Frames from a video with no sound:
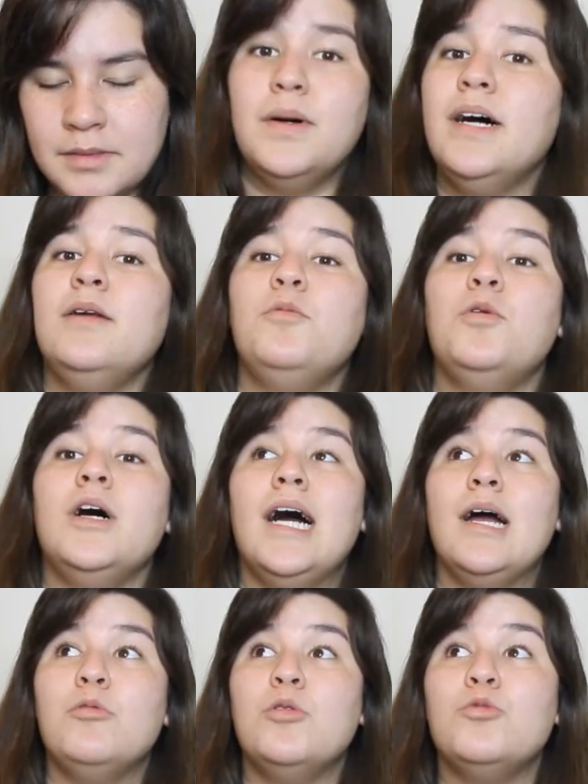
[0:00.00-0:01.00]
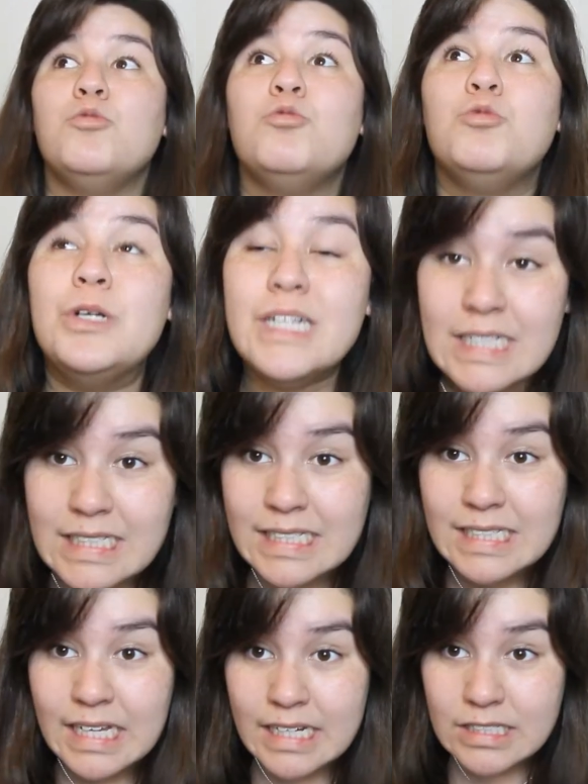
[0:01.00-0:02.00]
But what I would
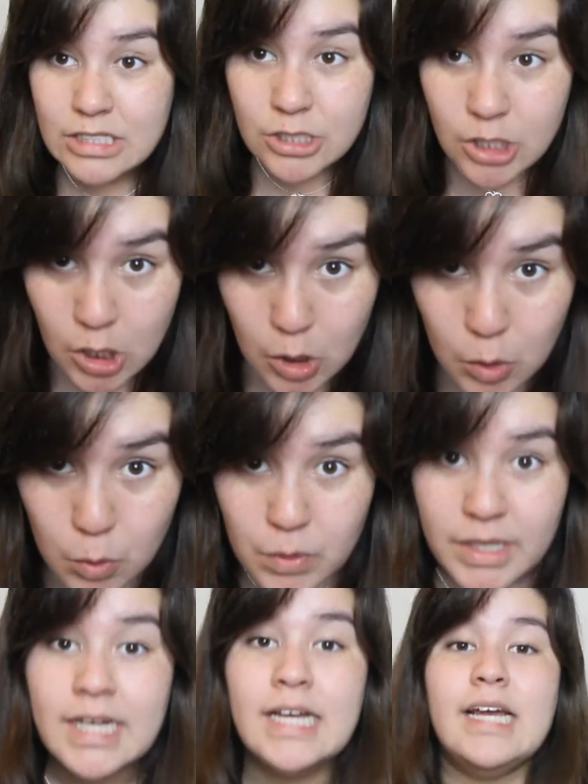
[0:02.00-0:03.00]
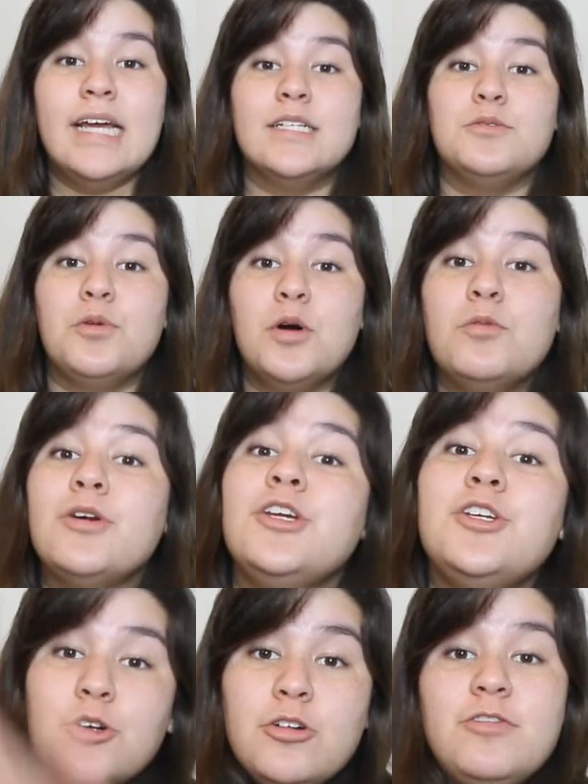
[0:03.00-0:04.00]
really like to know is what were
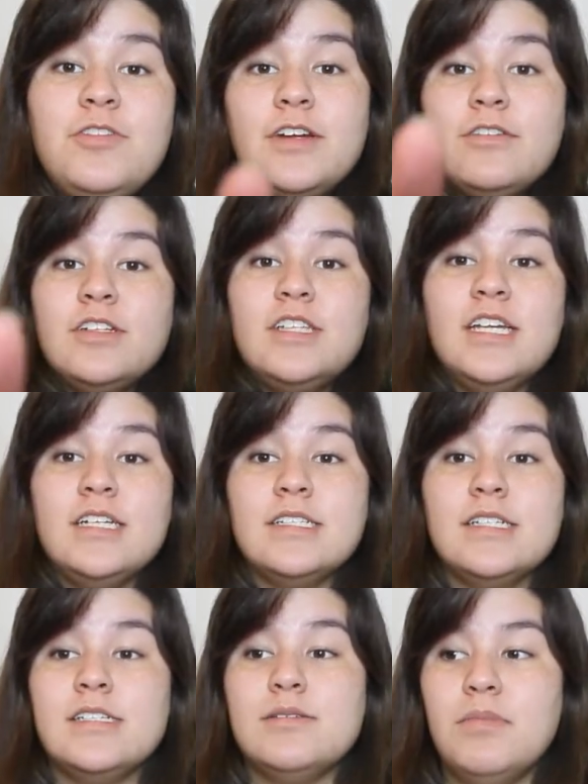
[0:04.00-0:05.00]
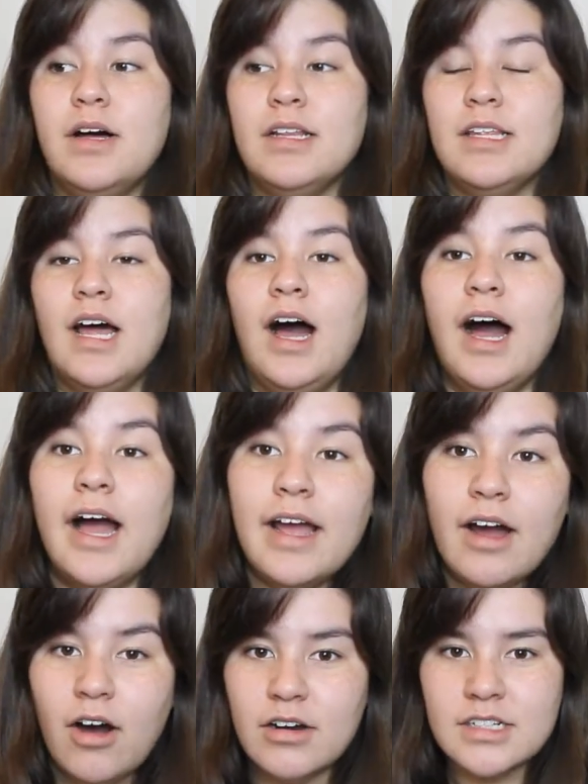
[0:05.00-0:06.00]
your favorite things this month.
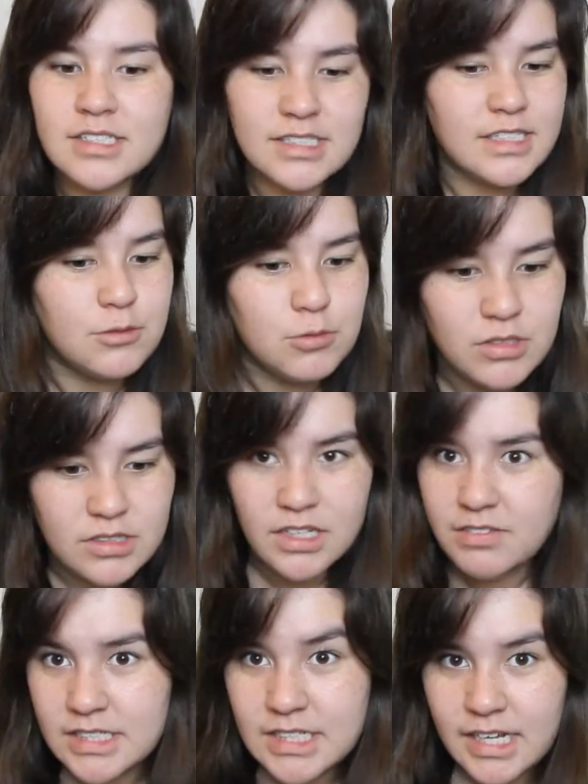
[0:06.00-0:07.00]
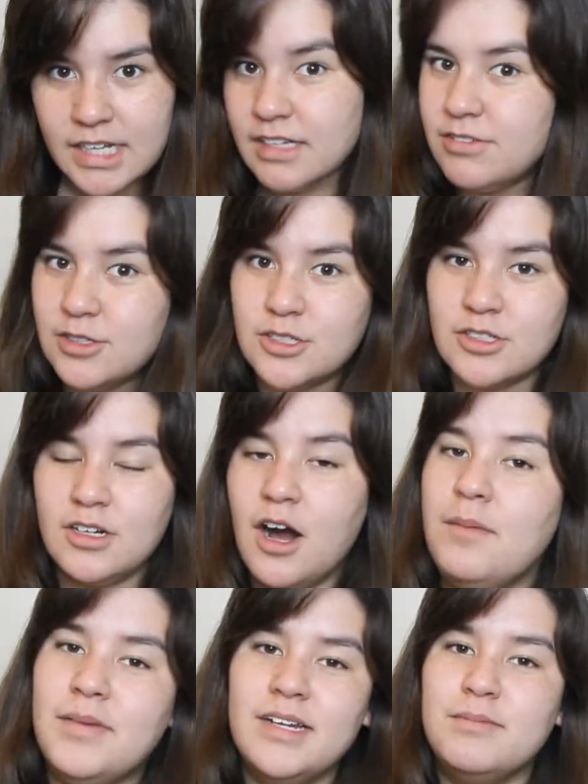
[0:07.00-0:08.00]
I honestly would love it if you could
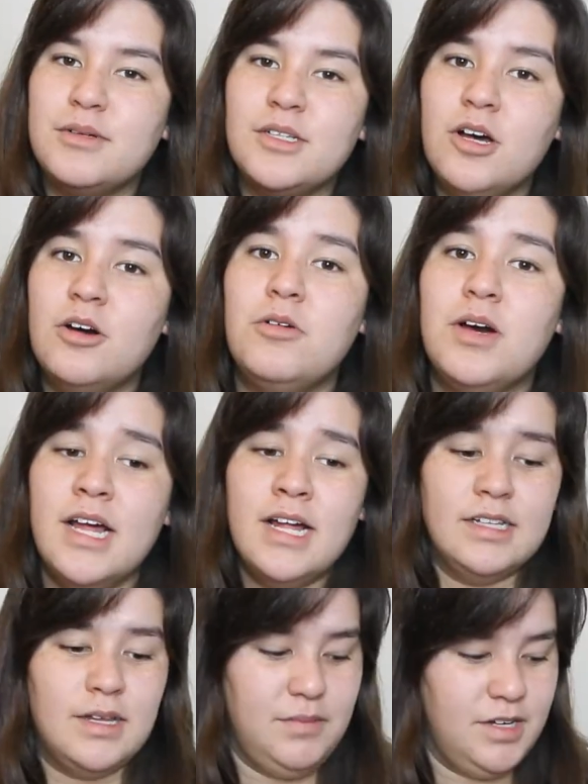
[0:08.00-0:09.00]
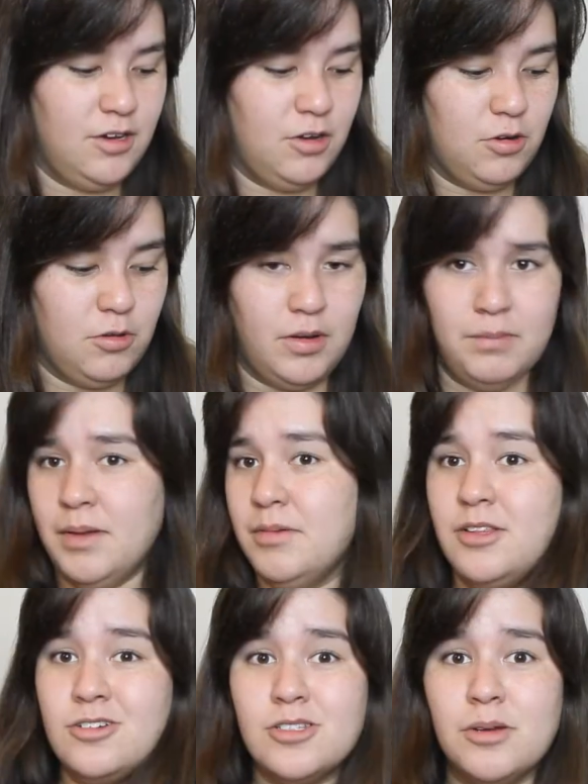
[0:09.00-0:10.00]
comment below. Let me know,
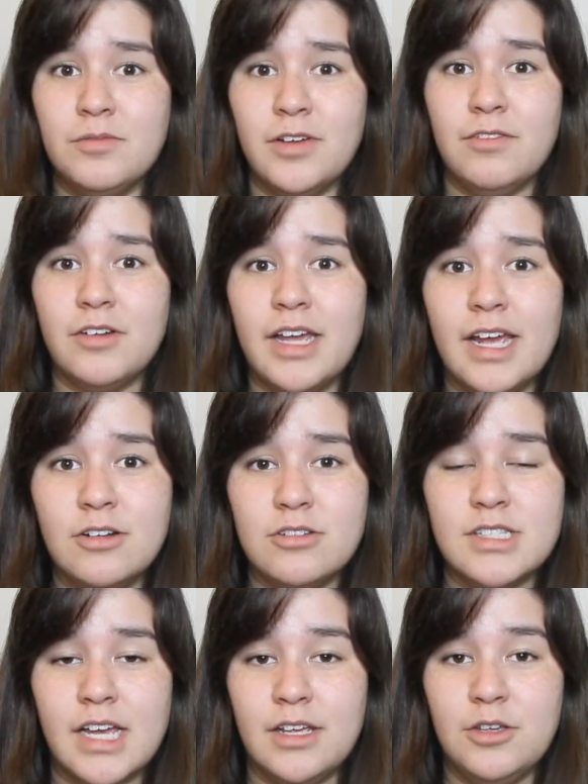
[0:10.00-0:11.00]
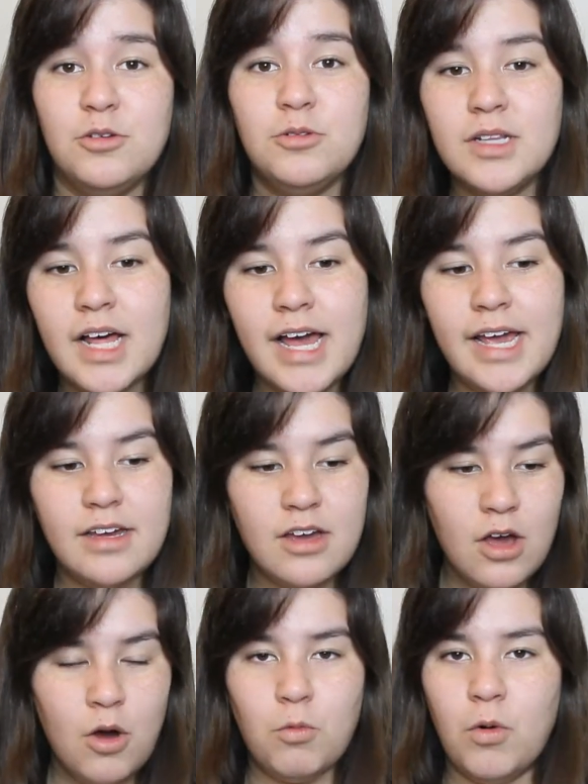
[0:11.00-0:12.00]
maybe there's some favorite candles that you like.
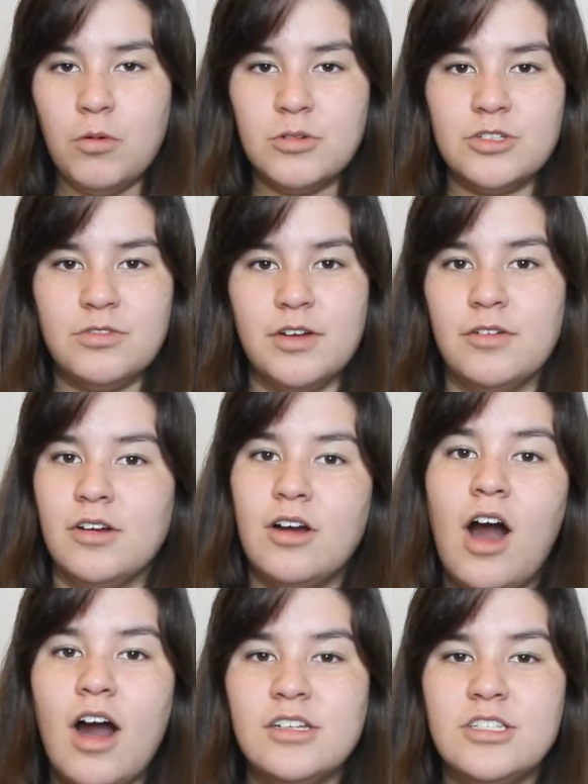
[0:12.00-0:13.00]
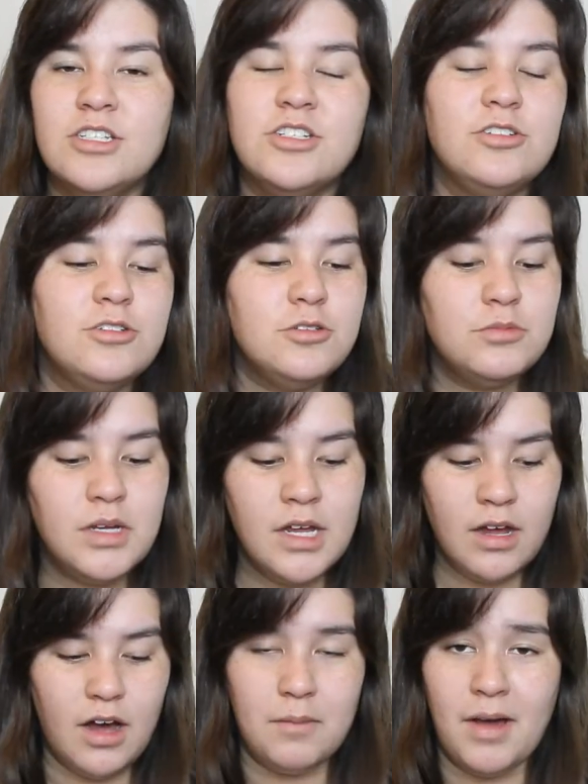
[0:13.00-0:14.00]
What was your favorite costume?
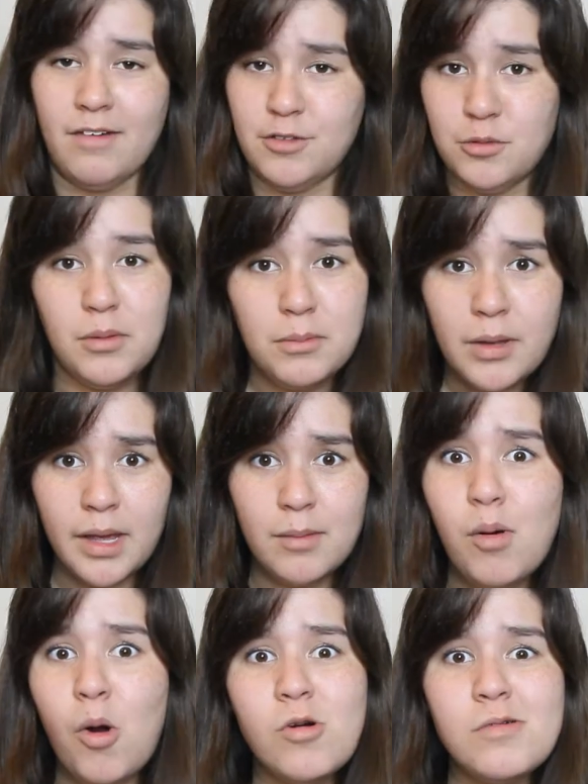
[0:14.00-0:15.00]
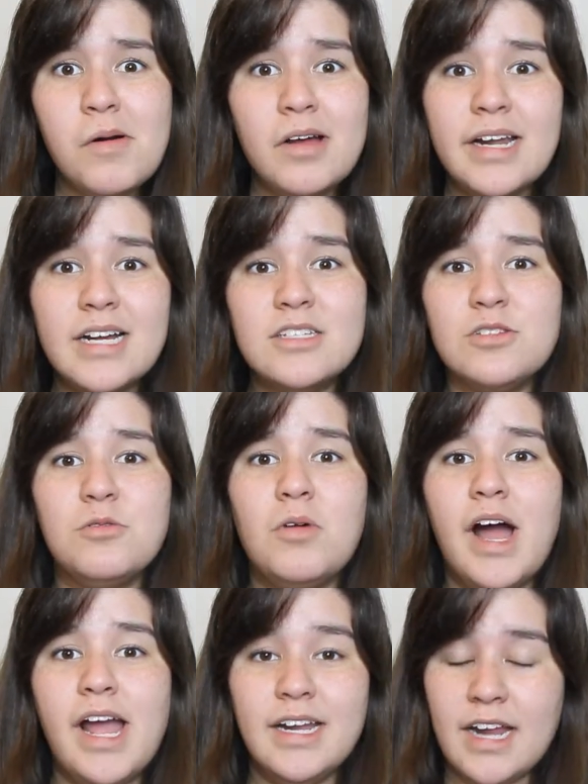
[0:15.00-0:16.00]
Have you been playing Pokemon X or
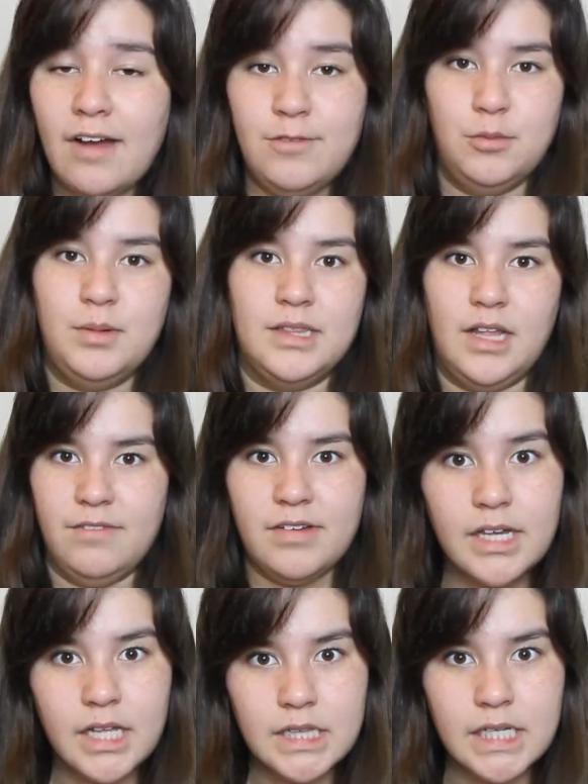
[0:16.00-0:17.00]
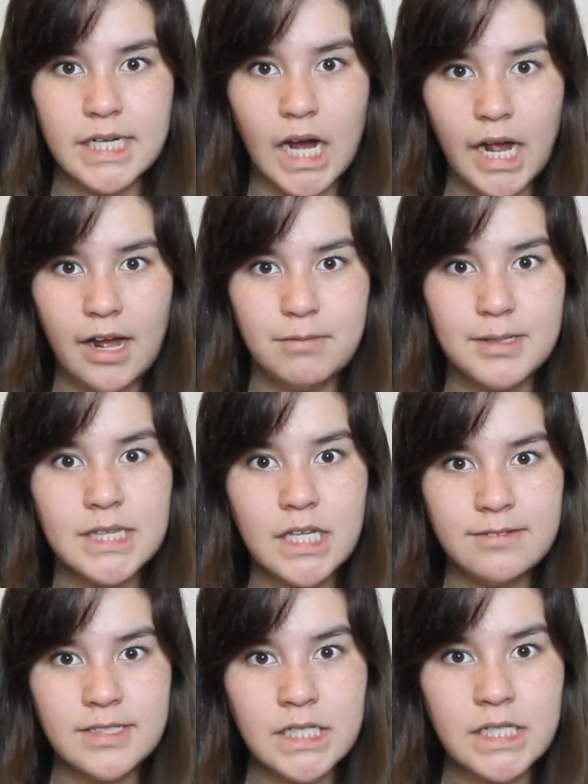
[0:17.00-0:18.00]
Y and have you been loving it like I have been
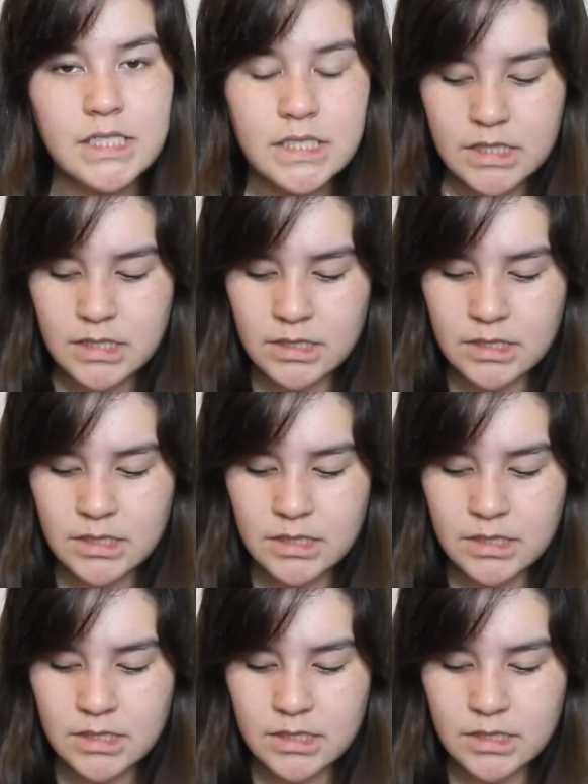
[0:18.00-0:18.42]
loving it?